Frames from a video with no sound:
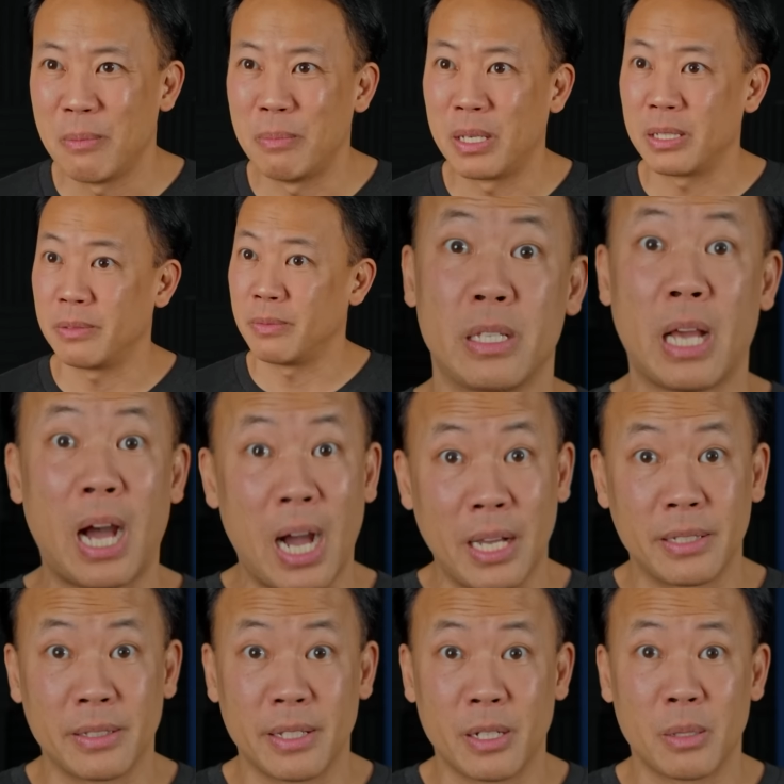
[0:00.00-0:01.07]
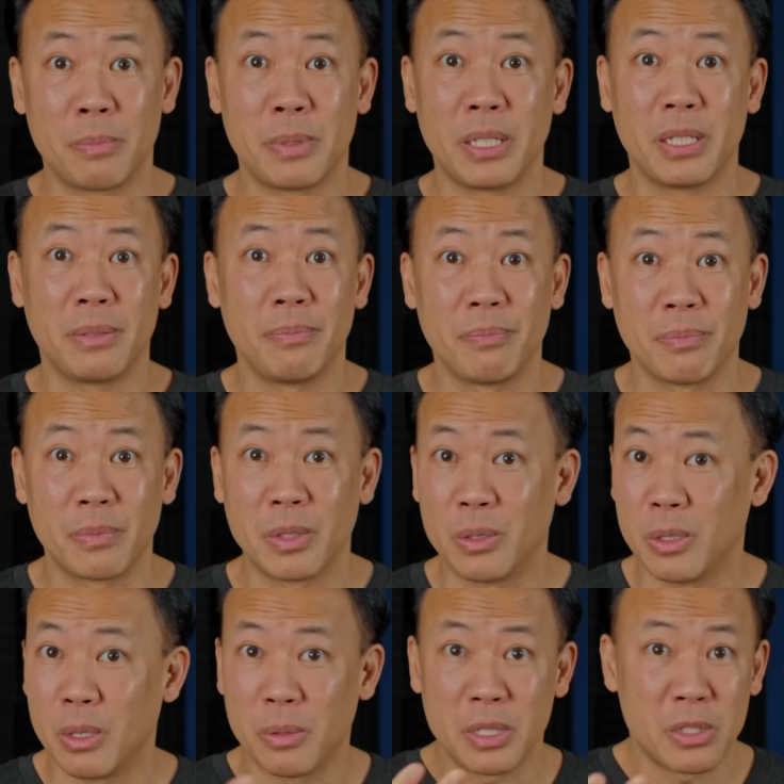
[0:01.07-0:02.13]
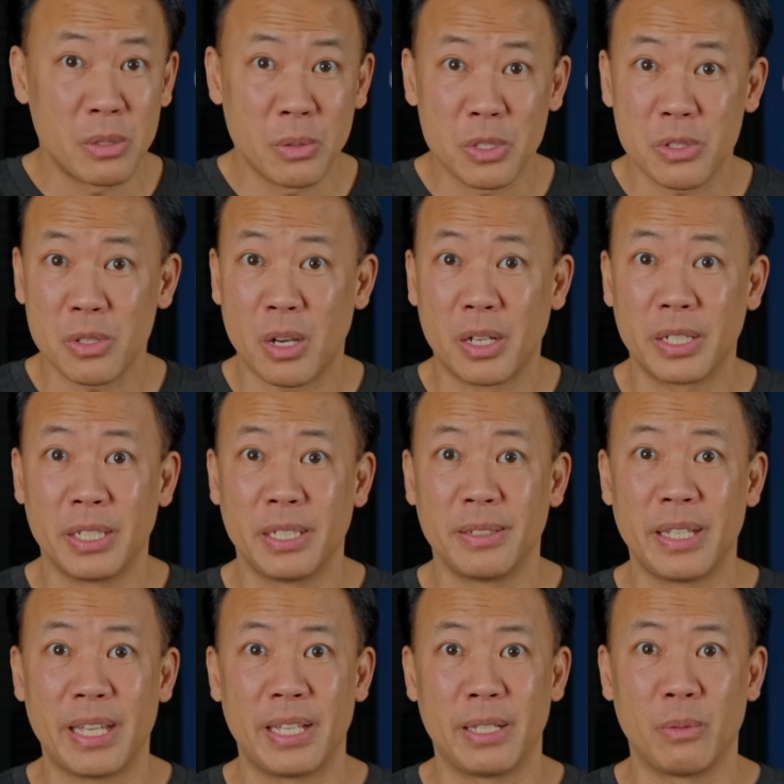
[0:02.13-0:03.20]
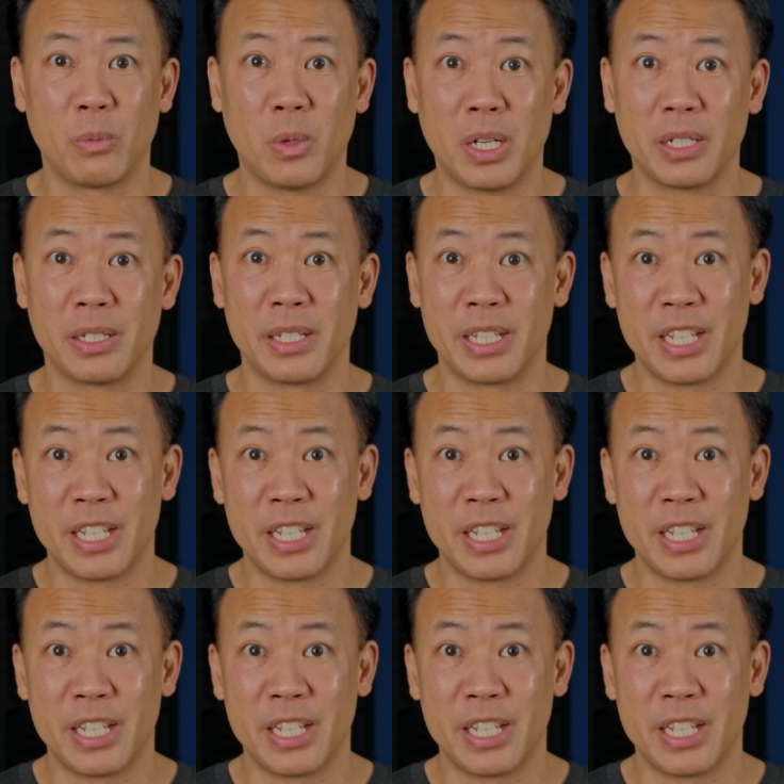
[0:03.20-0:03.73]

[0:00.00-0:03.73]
But hot therapy, you go into a sauna and what?